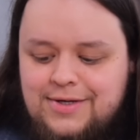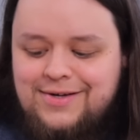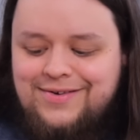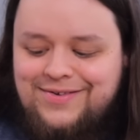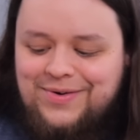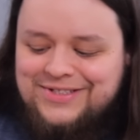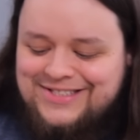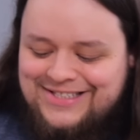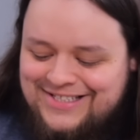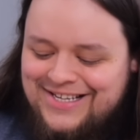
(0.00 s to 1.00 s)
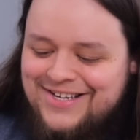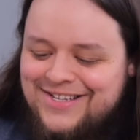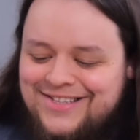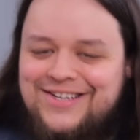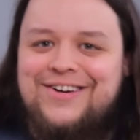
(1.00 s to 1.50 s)
Of course,
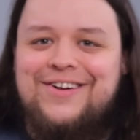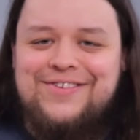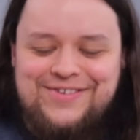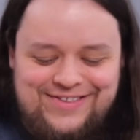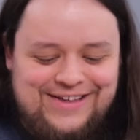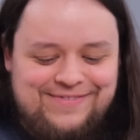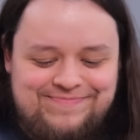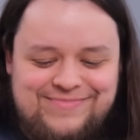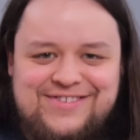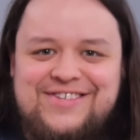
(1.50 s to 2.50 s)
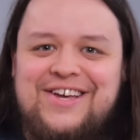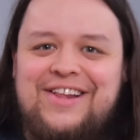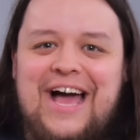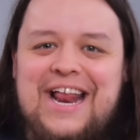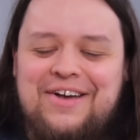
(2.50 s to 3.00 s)
the console is, like,
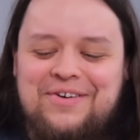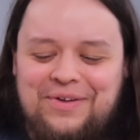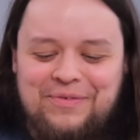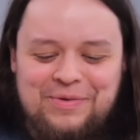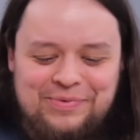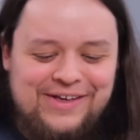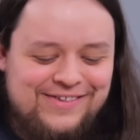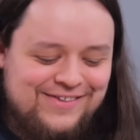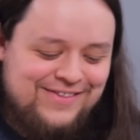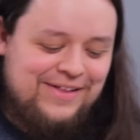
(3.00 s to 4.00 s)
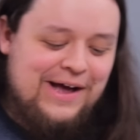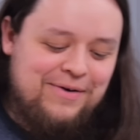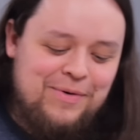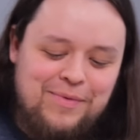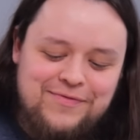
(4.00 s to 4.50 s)
sliding all over the place because of the
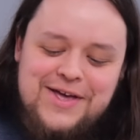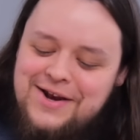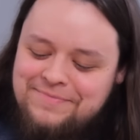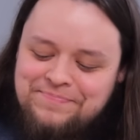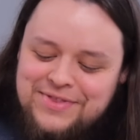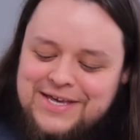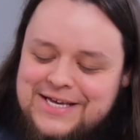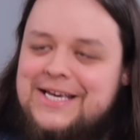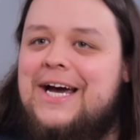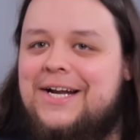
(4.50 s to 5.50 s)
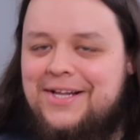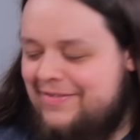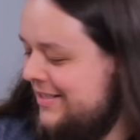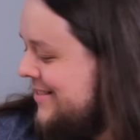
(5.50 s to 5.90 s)
lack of rubber feet. You gotta love it.